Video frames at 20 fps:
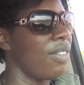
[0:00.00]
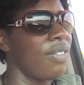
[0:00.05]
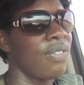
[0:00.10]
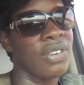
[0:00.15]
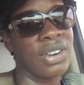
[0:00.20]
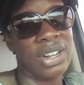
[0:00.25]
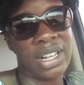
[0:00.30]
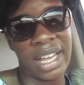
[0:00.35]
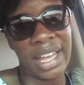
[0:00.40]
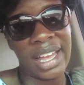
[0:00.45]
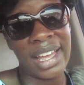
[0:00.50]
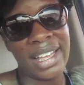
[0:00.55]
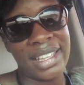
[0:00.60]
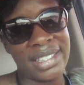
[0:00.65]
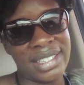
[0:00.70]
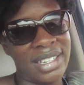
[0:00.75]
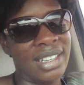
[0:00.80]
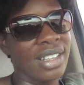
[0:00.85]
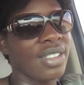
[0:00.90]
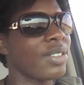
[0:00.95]
for
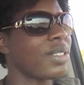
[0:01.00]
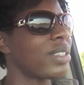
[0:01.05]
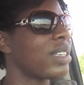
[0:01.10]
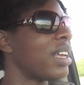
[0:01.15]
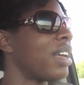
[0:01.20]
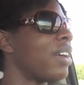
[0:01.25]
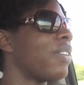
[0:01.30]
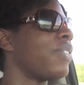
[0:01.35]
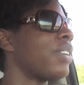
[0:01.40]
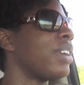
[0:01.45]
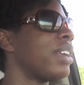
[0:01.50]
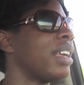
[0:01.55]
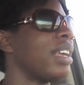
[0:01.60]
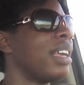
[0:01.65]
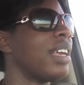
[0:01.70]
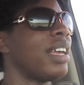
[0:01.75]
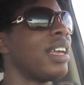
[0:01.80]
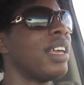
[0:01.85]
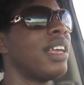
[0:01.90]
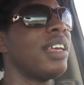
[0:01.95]
gas and other stuff.
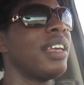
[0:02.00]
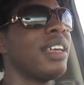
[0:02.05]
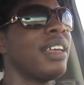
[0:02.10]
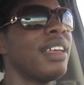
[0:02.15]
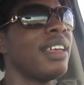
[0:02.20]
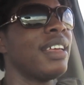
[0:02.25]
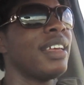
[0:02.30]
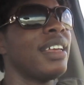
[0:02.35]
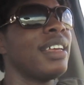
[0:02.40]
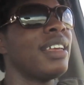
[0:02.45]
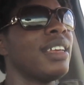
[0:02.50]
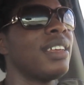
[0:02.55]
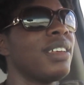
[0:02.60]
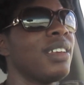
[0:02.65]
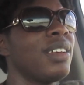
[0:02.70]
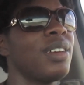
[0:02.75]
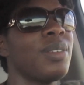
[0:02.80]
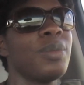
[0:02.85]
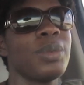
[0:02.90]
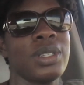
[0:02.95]

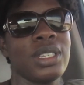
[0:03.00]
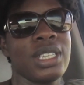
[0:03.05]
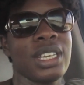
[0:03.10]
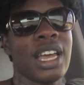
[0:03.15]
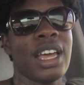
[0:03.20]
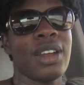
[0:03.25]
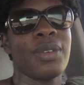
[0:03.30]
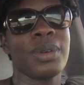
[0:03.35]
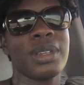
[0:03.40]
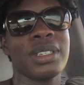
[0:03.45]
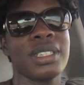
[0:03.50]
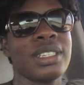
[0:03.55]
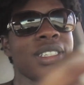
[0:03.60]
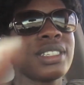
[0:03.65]
We'll see how the rest of